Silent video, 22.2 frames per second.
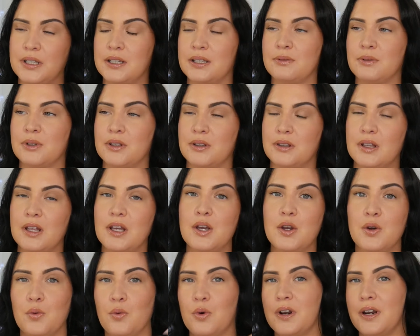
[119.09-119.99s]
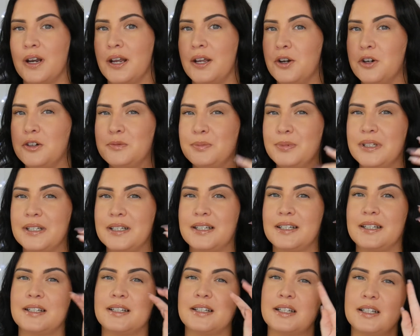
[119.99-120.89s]
it with one eye open,
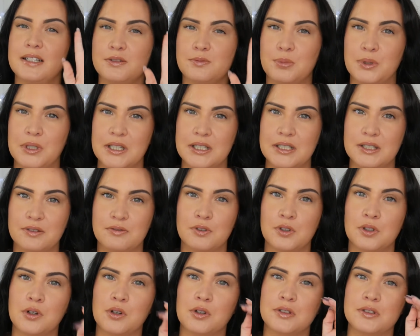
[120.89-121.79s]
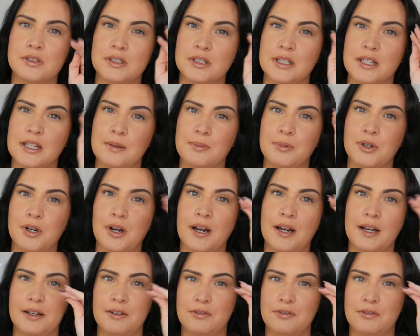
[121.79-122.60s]
and it's pretty difficult to keep your eye